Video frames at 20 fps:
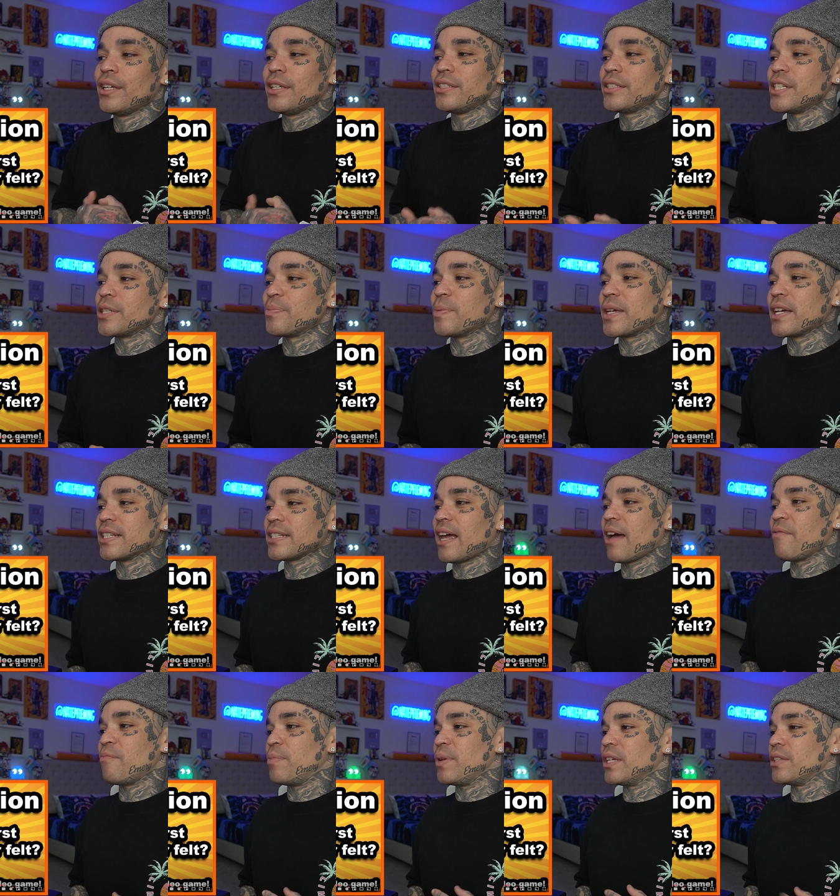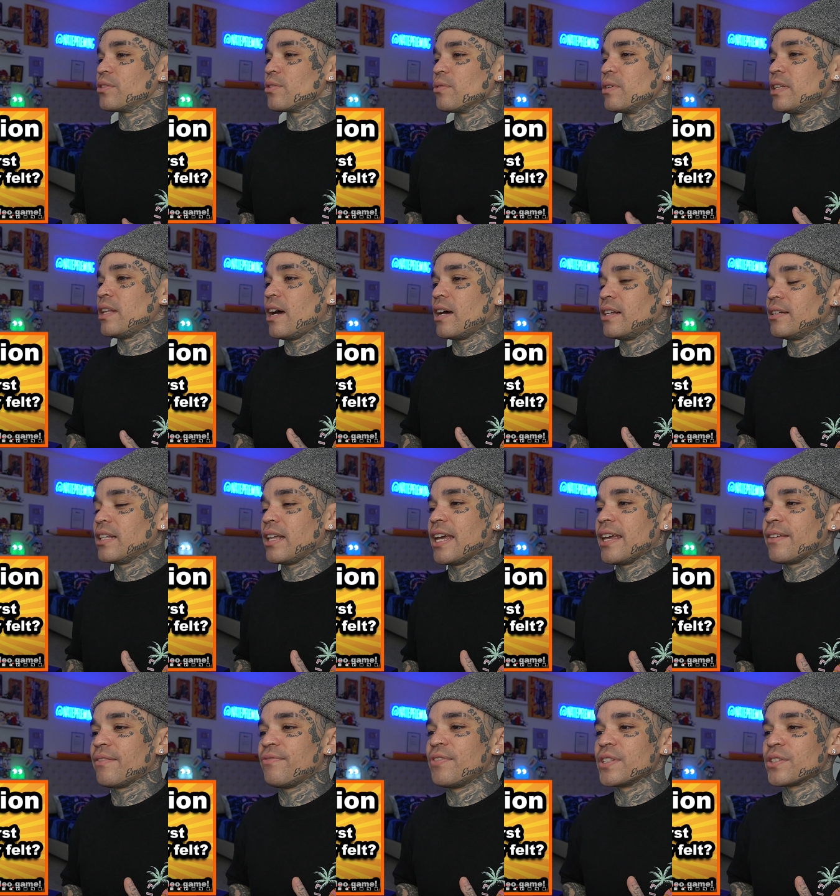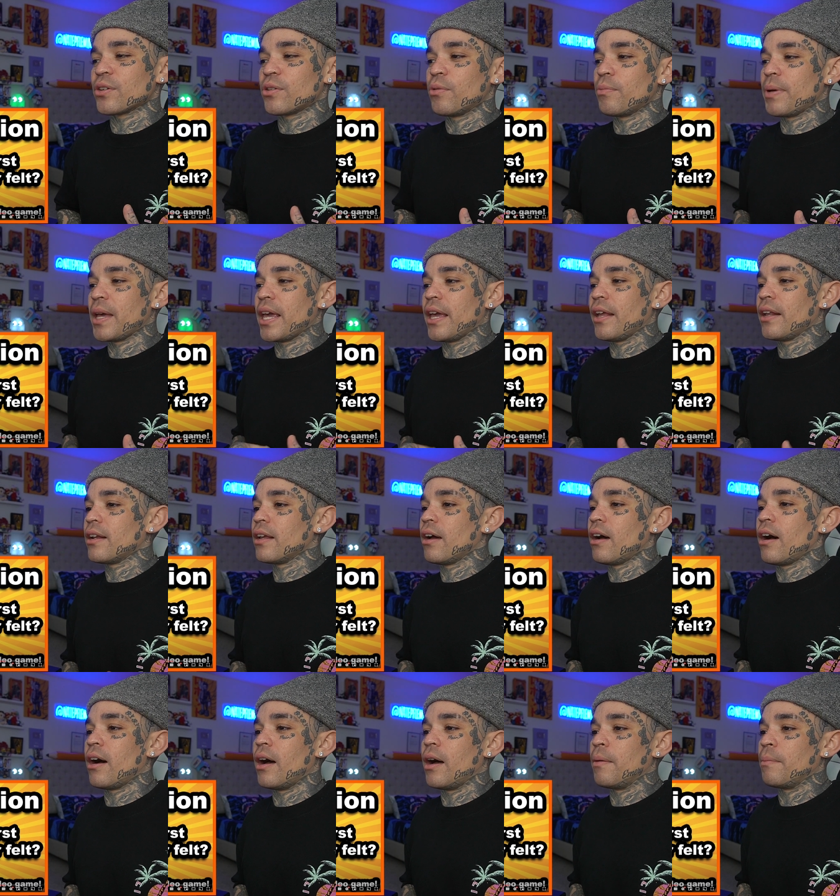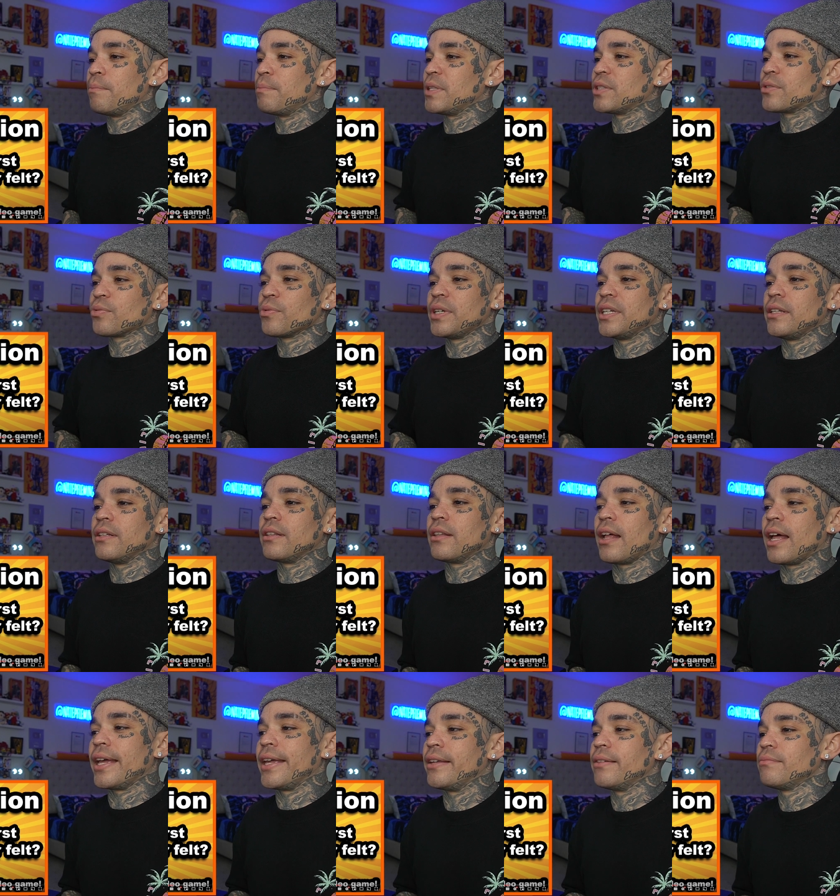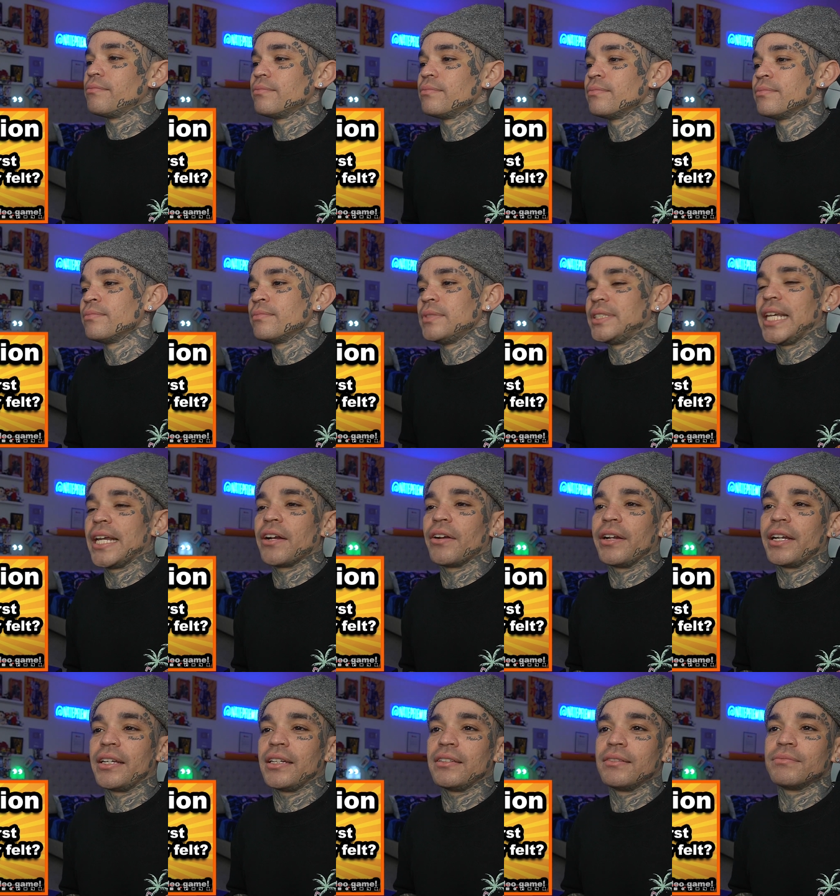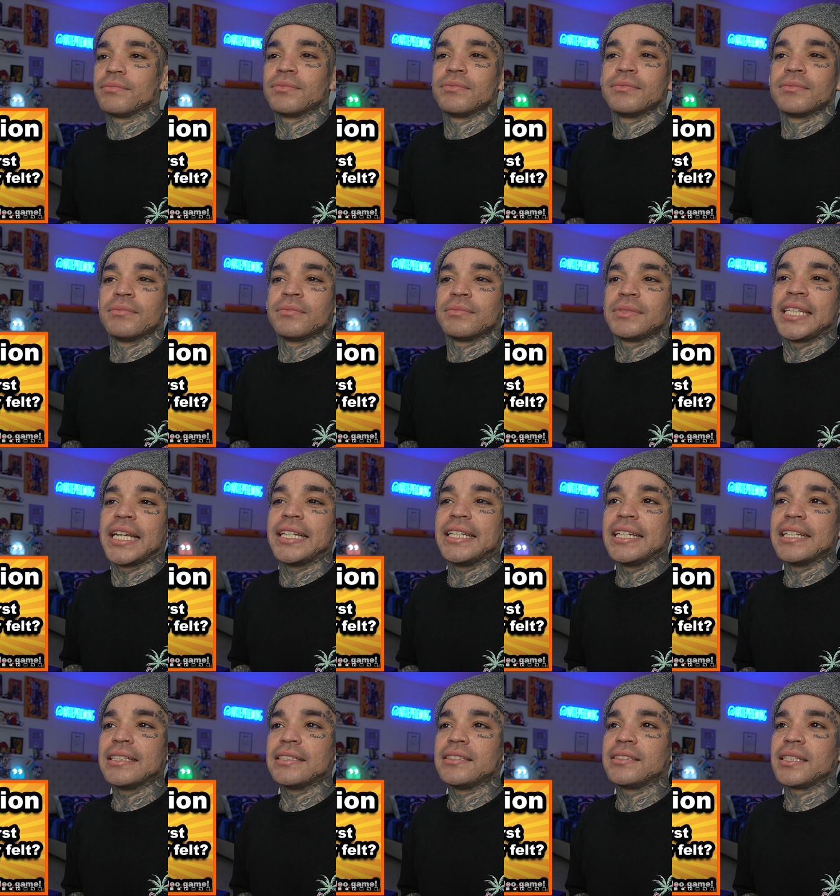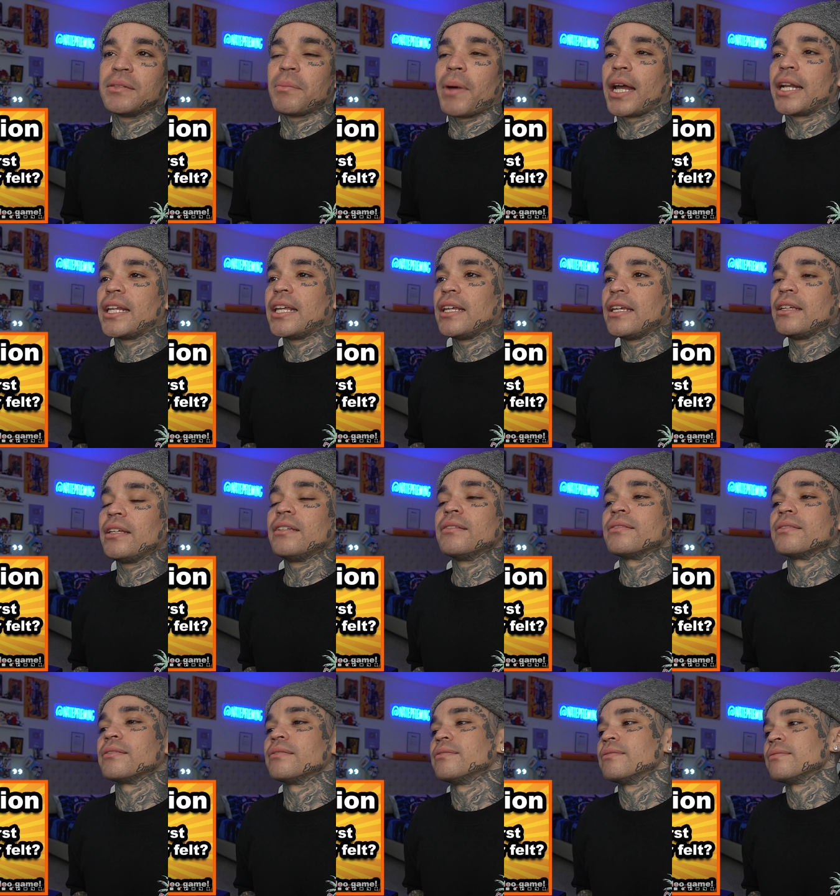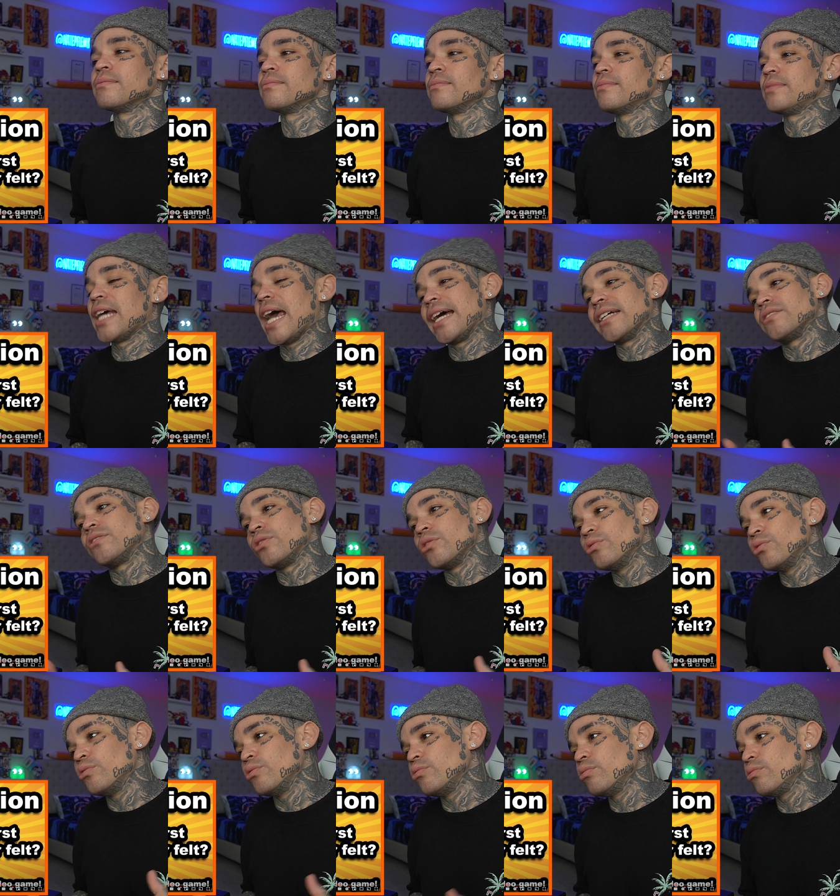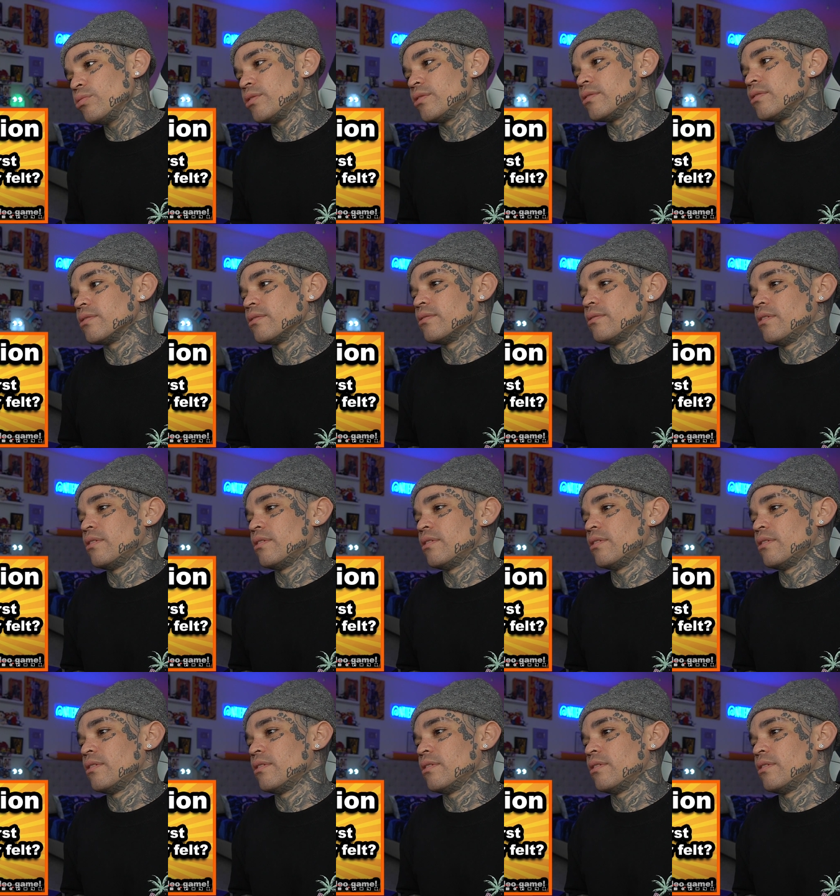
Just because I've been through a lot of, like, physical pain between, like, tearing tendons in my knee, tattoos,